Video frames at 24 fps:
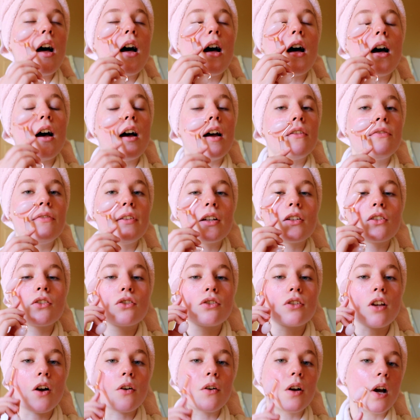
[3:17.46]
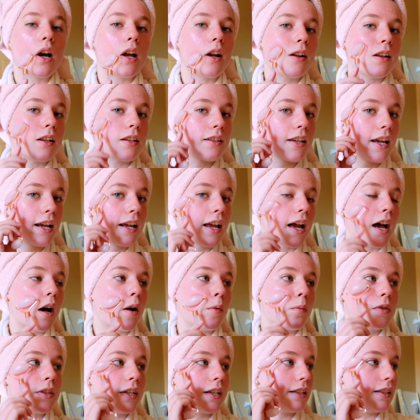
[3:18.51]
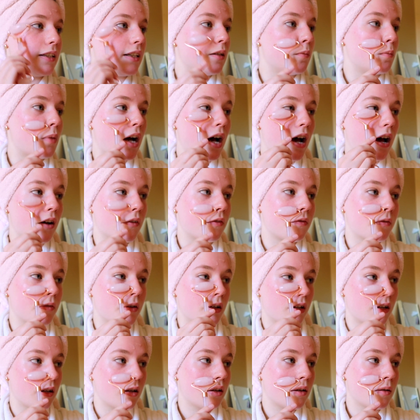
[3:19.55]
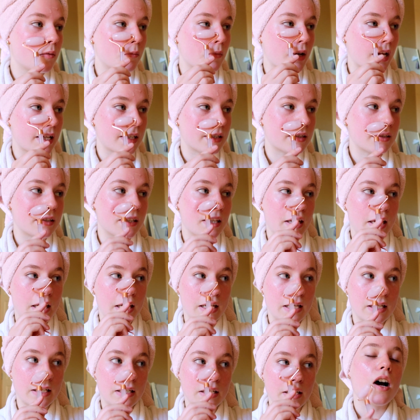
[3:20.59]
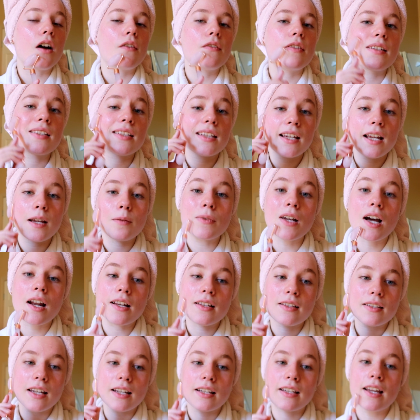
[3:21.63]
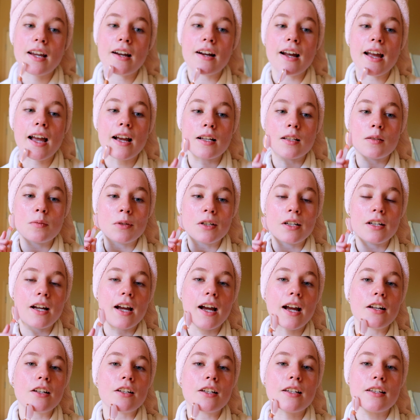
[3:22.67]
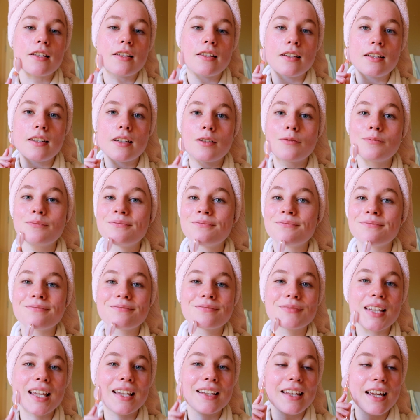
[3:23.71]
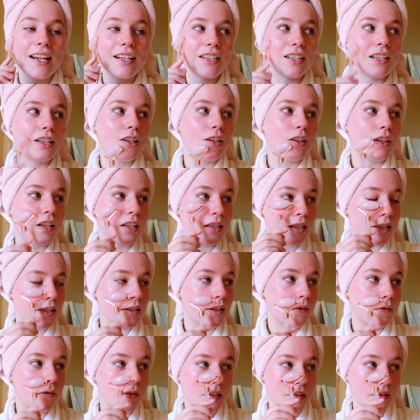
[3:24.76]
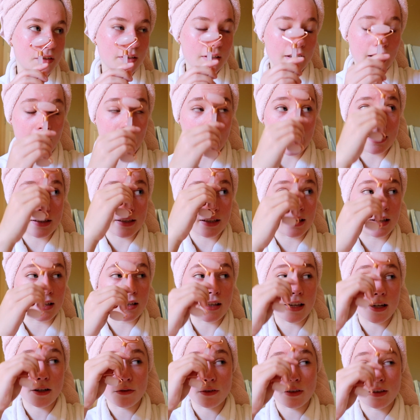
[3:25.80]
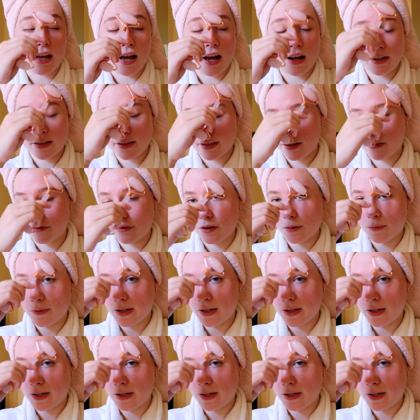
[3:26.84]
Oh, it feels so good. This like helps like depuff my skin. Obviously, I'm not a skincare expert. I just like to do this because it feels nice and it's like relaxing for